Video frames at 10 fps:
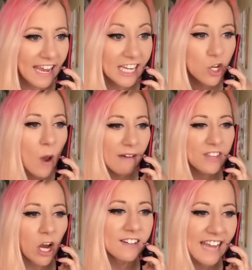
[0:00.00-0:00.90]
And you have
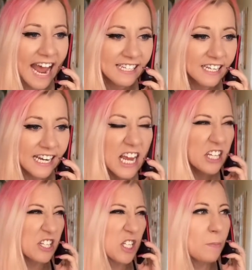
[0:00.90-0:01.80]
the audacity
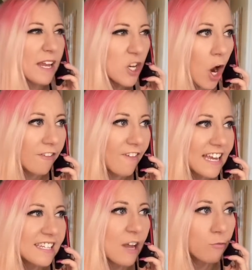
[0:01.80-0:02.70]
to spit in our
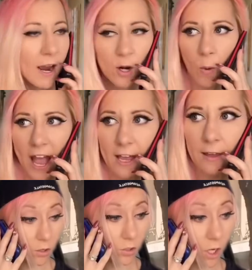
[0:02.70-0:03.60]
face and run away.
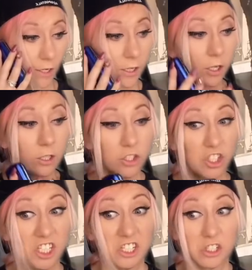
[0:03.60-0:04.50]
Hold on.
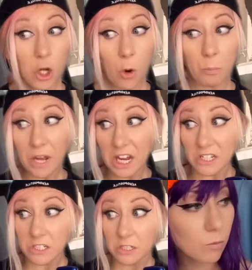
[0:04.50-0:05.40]
She's so
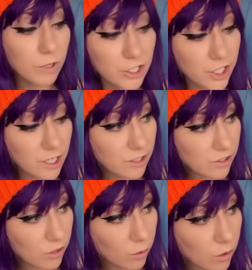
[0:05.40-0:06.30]
pissed. What is she gonna
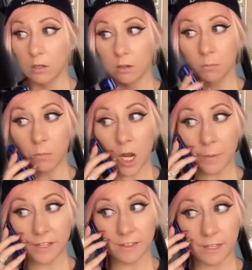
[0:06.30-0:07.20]
do? Mom,
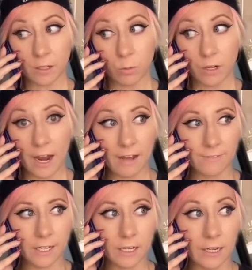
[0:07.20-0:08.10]
I think we're
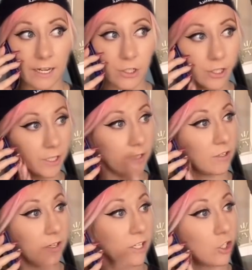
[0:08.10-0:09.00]
having connection
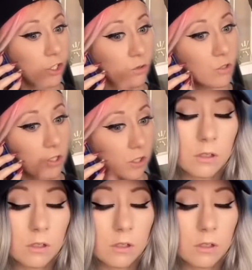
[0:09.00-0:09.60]
issues.